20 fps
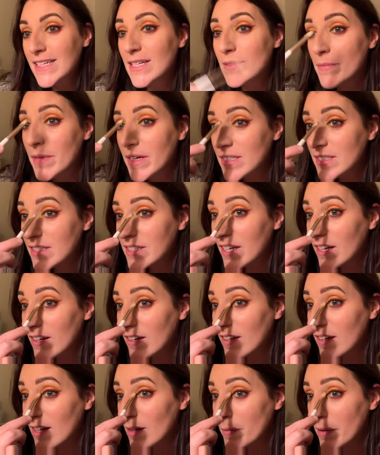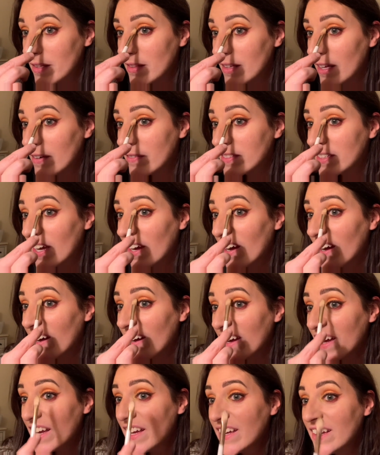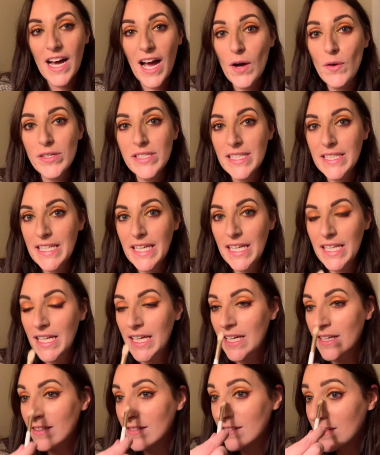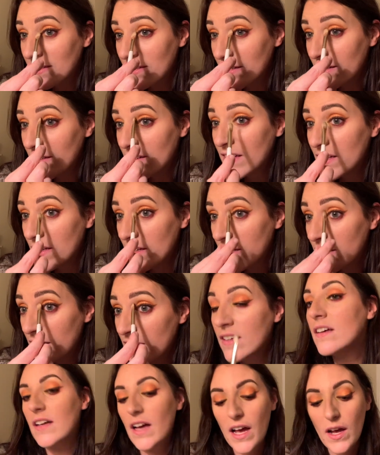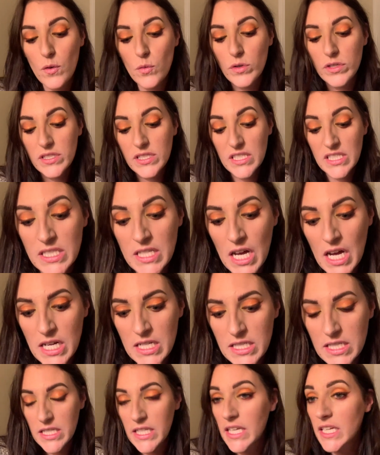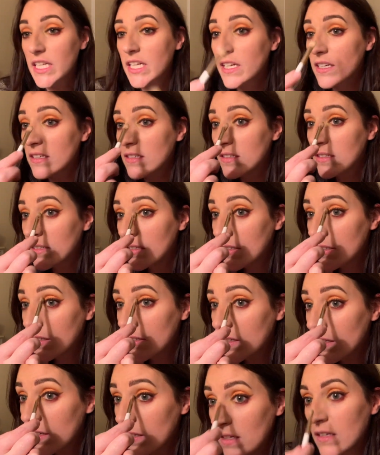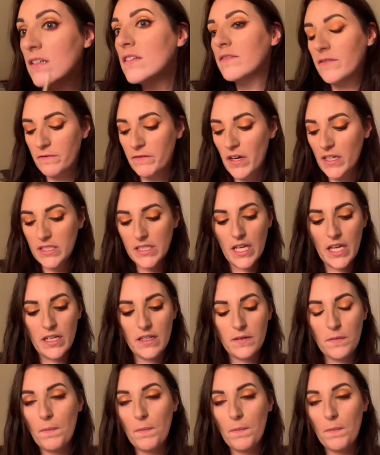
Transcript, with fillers: get mascara on my left eye. I wasn't kidding. I was not kidding. Fuck's sake.